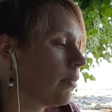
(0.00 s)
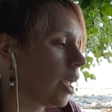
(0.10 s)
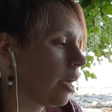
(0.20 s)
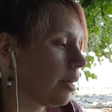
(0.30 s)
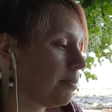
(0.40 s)

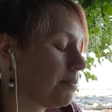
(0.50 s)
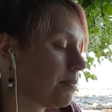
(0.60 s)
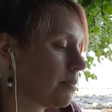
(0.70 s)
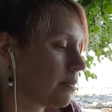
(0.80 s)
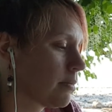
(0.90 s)
And
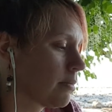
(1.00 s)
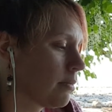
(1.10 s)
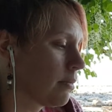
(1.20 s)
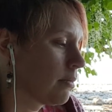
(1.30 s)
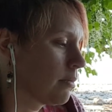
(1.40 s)

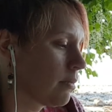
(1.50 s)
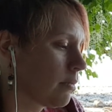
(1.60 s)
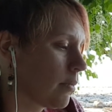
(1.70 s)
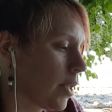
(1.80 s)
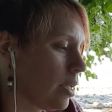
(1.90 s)

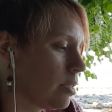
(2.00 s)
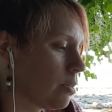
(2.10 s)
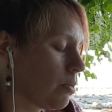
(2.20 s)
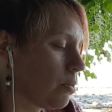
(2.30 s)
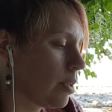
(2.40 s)

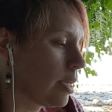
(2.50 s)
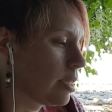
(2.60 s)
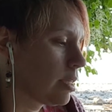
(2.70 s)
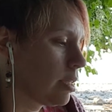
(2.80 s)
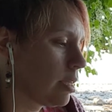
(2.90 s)
so
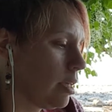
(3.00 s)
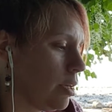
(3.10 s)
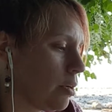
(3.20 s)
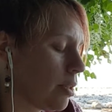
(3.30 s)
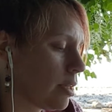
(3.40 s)
that's, you
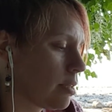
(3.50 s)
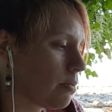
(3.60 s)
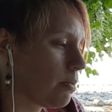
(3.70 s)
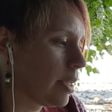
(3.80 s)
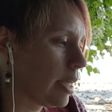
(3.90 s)
know, that's
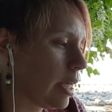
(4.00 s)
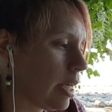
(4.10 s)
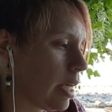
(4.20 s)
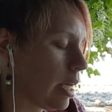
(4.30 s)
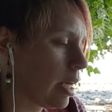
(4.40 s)

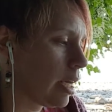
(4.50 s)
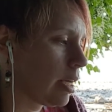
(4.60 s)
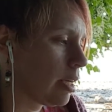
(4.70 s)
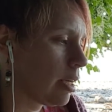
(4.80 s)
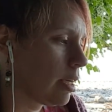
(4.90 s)
really
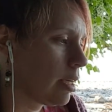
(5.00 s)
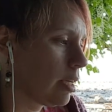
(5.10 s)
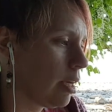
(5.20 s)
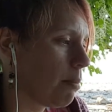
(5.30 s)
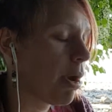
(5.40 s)

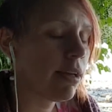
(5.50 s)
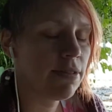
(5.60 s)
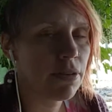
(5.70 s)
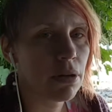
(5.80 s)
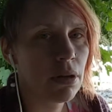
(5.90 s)
a
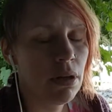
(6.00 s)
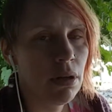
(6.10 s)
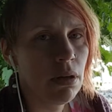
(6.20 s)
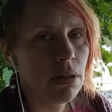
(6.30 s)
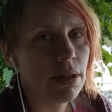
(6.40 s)
mindful
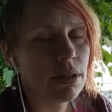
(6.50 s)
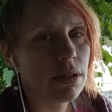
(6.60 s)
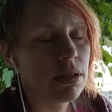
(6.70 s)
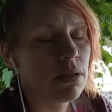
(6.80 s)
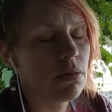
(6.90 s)
thing to
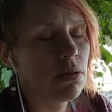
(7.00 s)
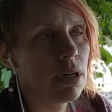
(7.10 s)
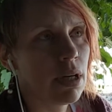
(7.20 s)
do.